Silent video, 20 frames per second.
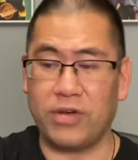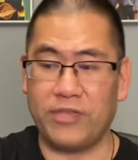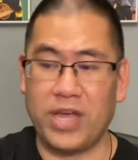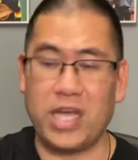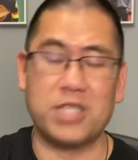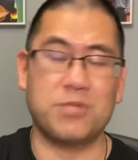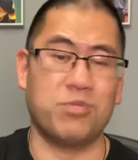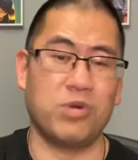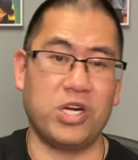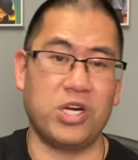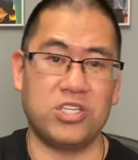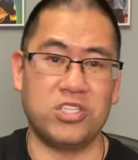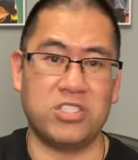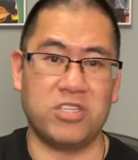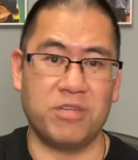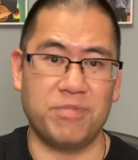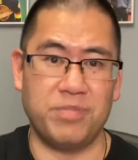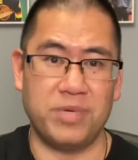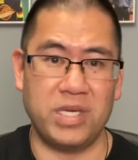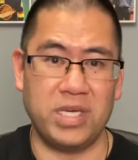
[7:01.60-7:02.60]
have aspirations
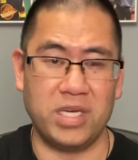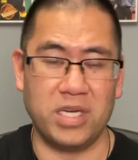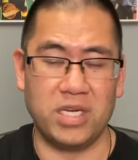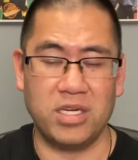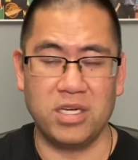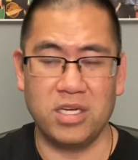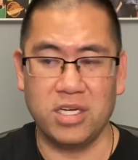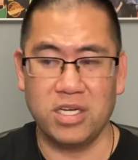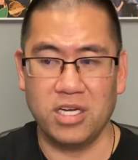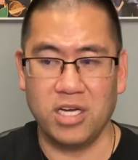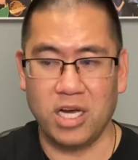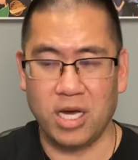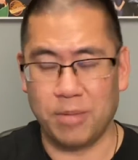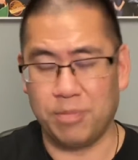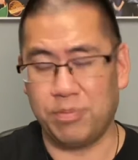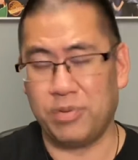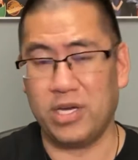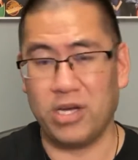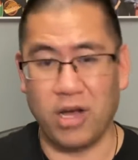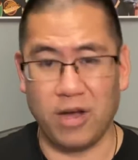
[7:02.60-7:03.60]
of being a
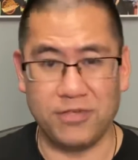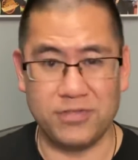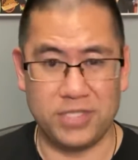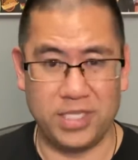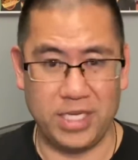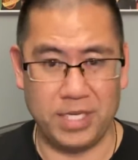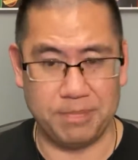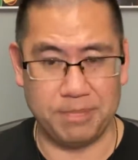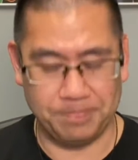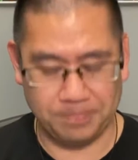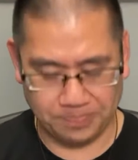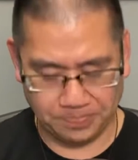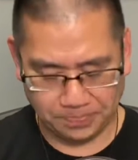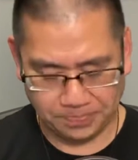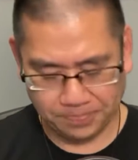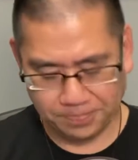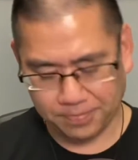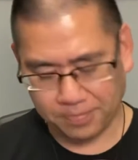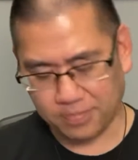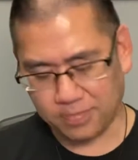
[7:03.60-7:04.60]
playoff team.
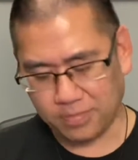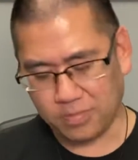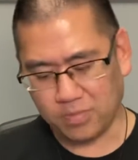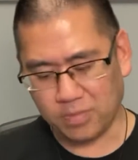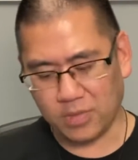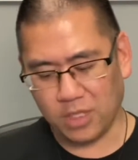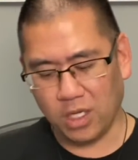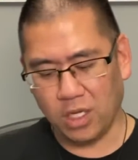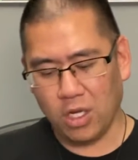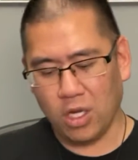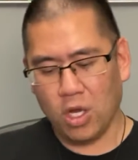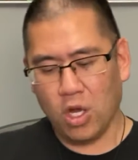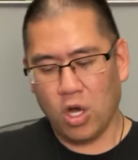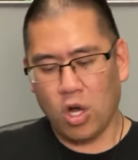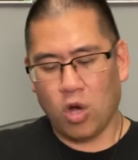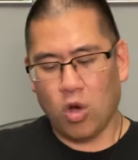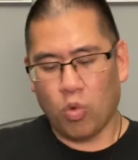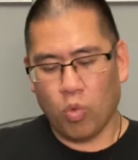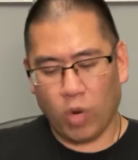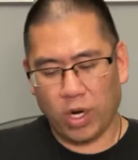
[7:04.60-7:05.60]

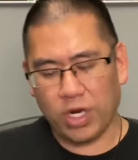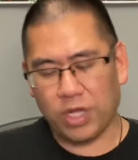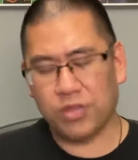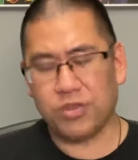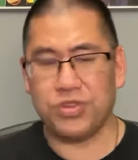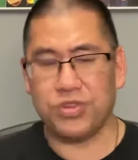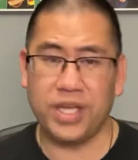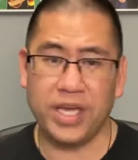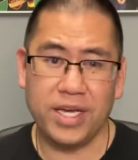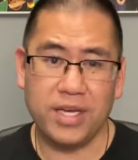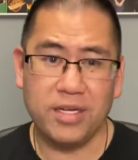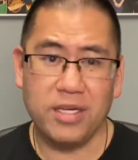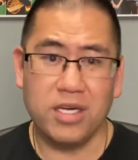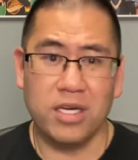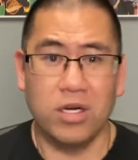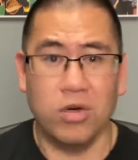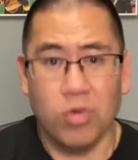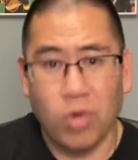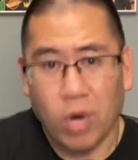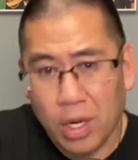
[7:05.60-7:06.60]
One other thing,
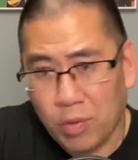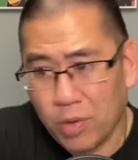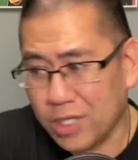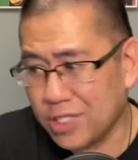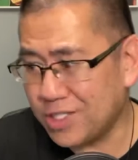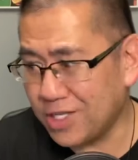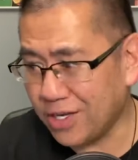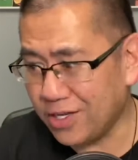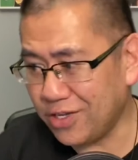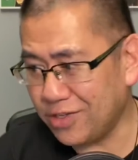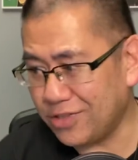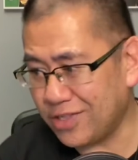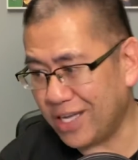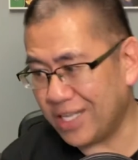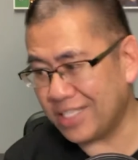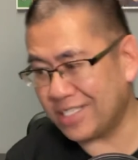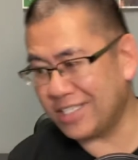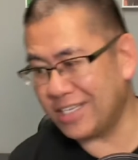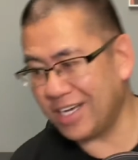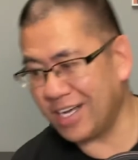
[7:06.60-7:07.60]
well, I want to tell you
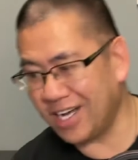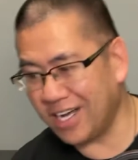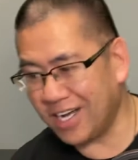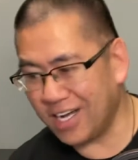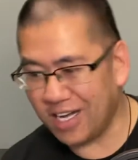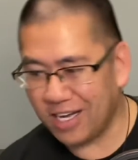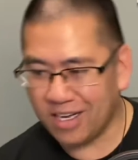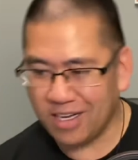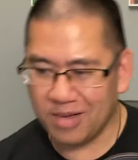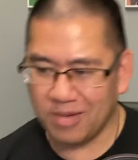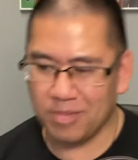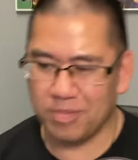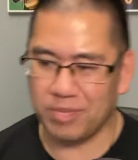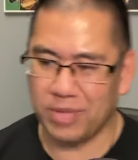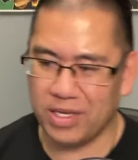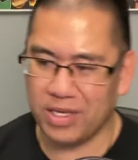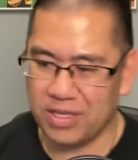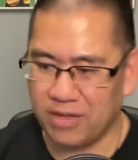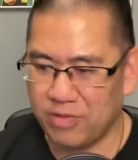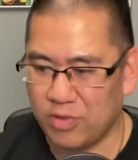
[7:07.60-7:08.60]
that my
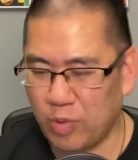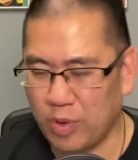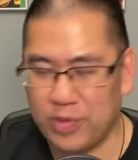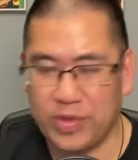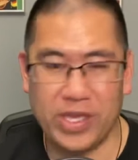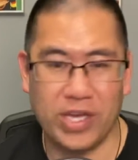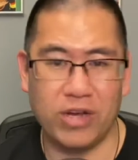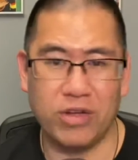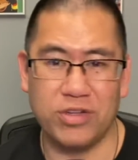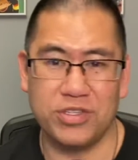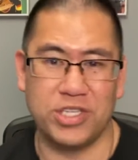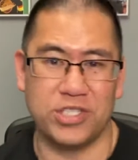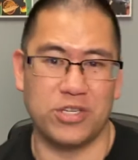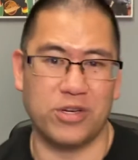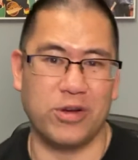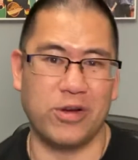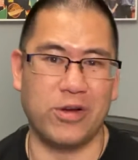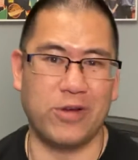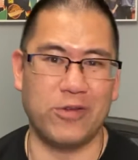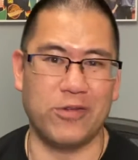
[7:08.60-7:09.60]
lovely wife Gail is such
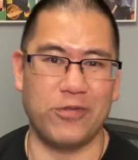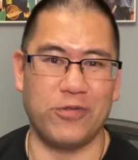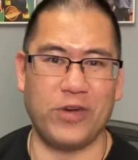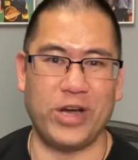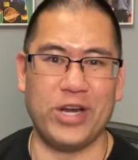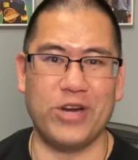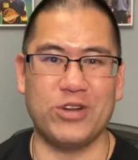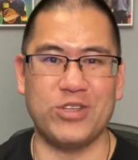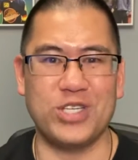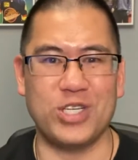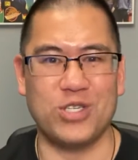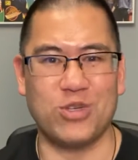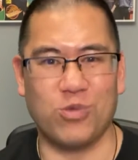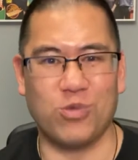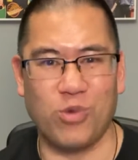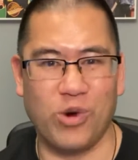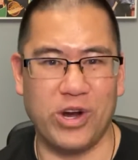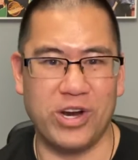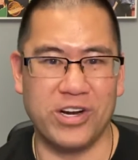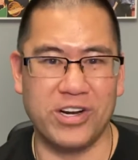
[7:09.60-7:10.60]
a fighter, such a
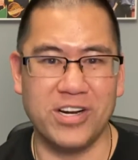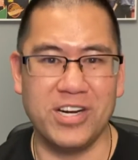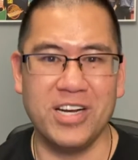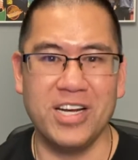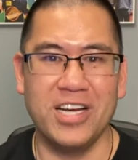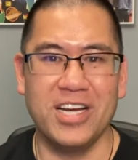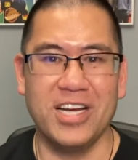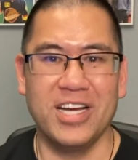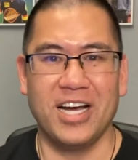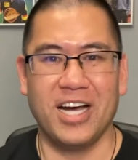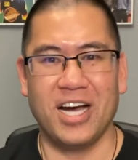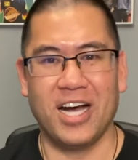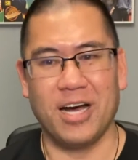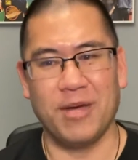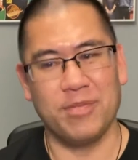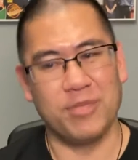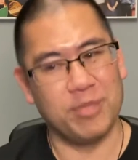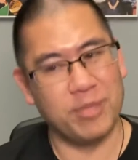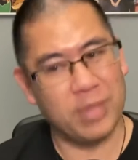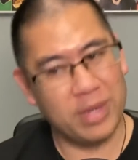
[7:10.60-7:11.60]
warrior.
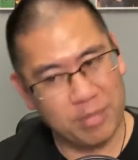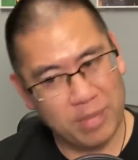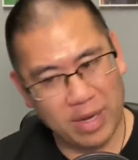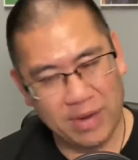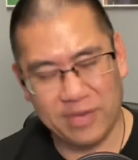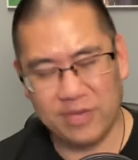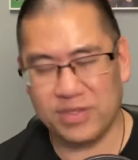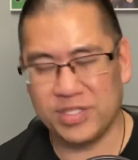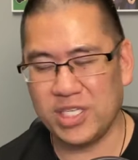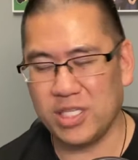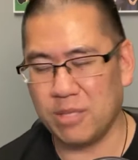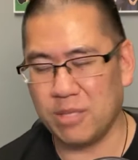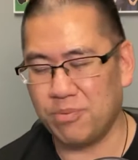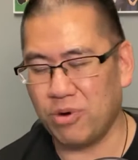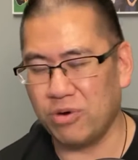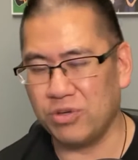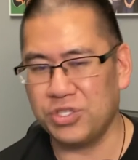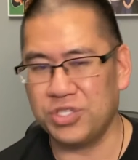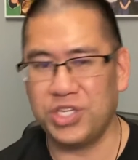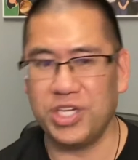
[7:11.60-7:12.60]
Many of you have seen the
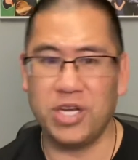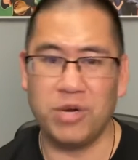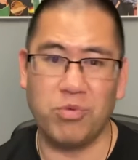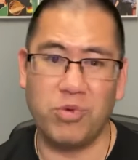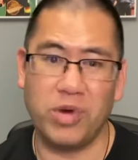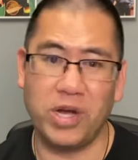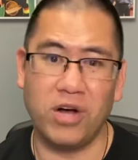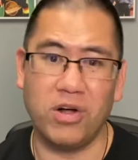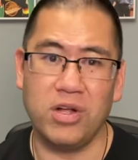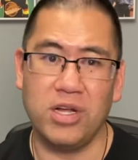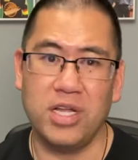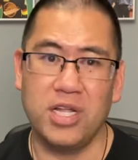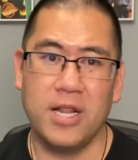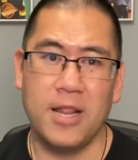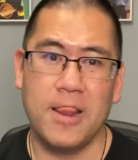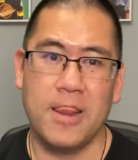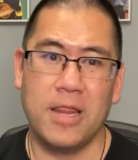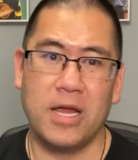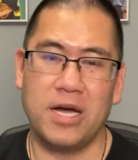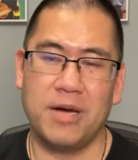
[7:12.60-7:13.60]
post. She did well.
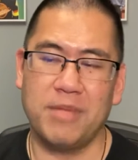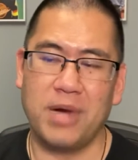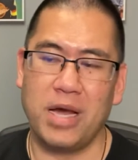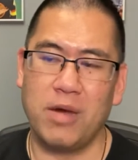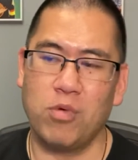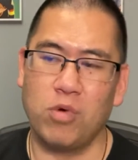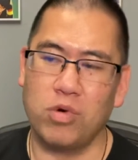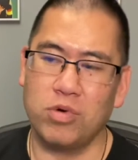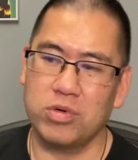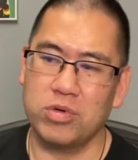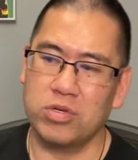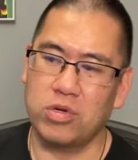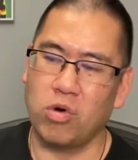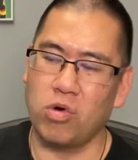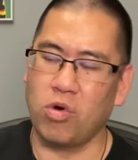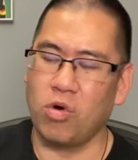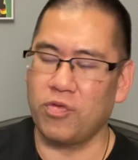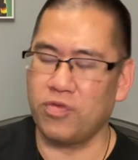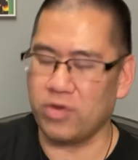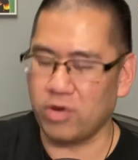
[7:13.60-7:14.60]
I won't
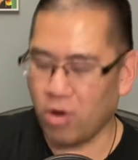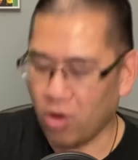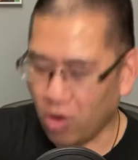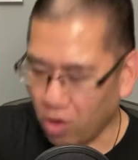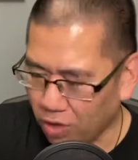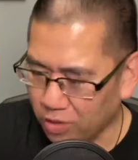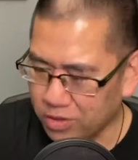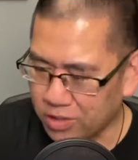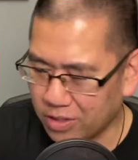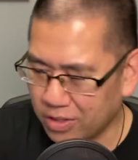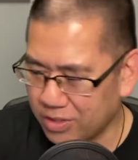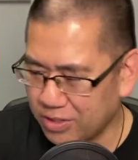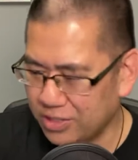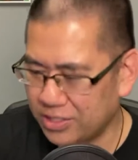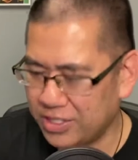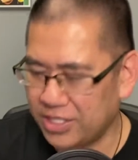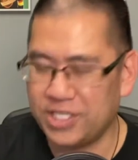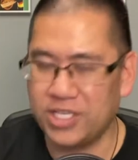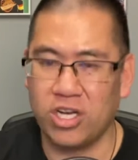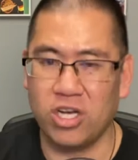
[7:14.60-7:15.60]
go over all the
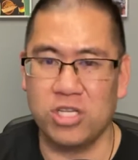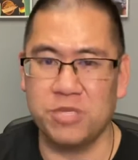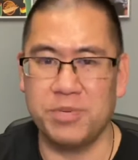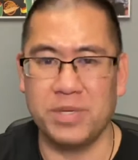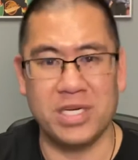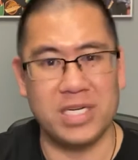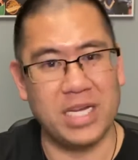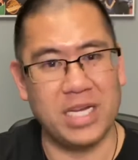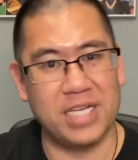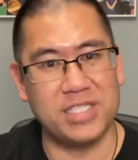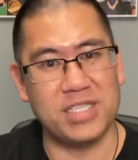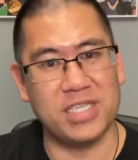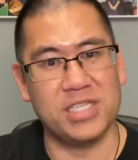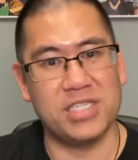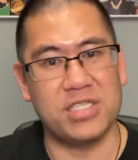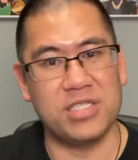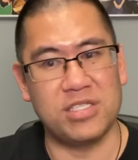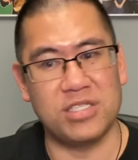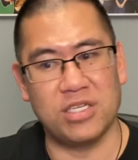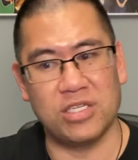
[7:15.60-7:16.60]
details, but in
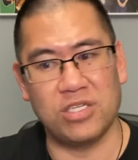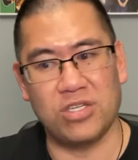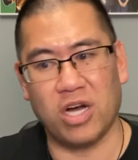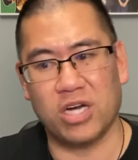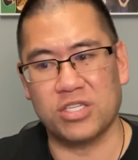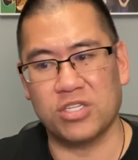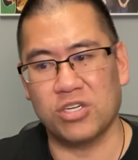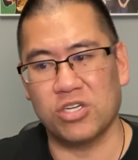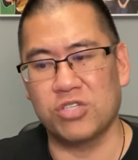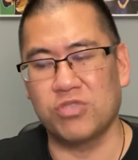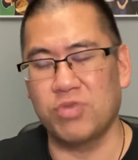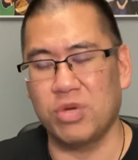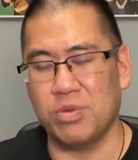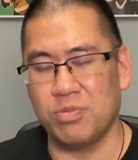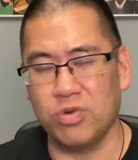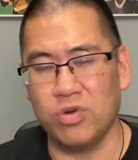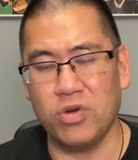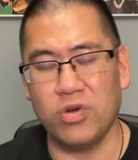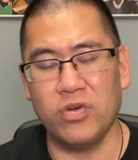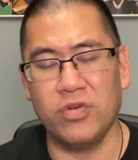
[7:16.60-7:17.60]
essence, the doctors
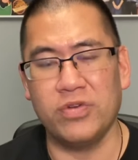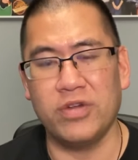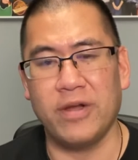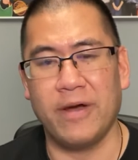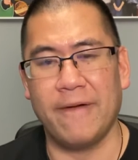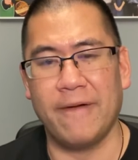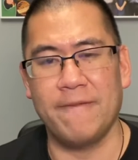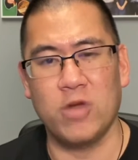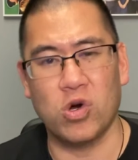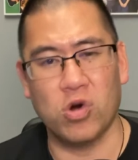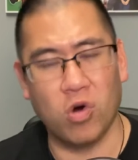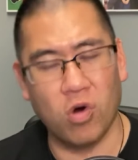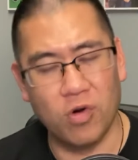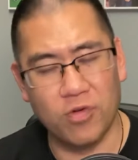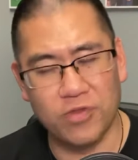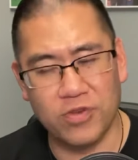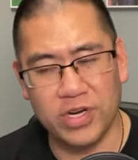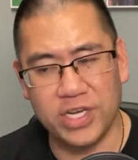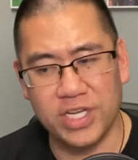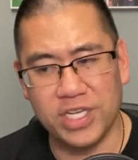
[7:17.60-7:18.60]
removed her
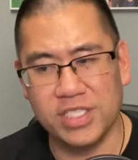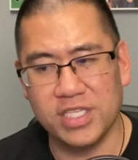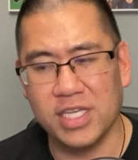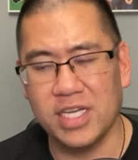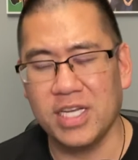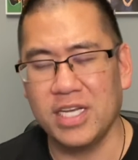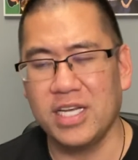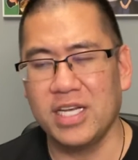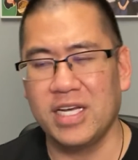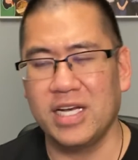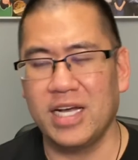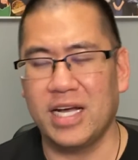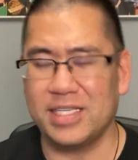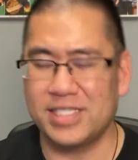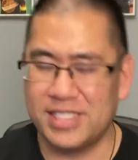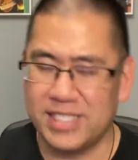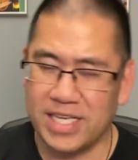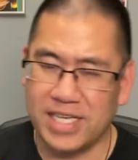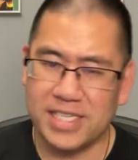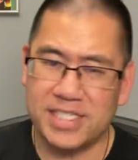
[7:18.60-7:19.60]
ovaries, a
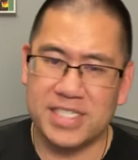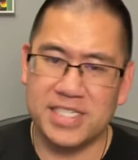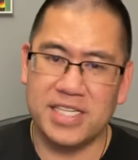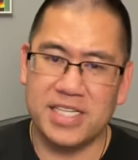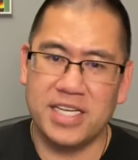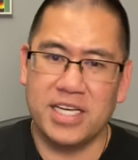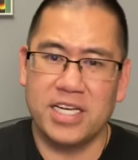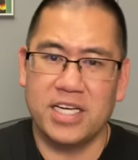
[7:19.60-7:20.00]
cyst,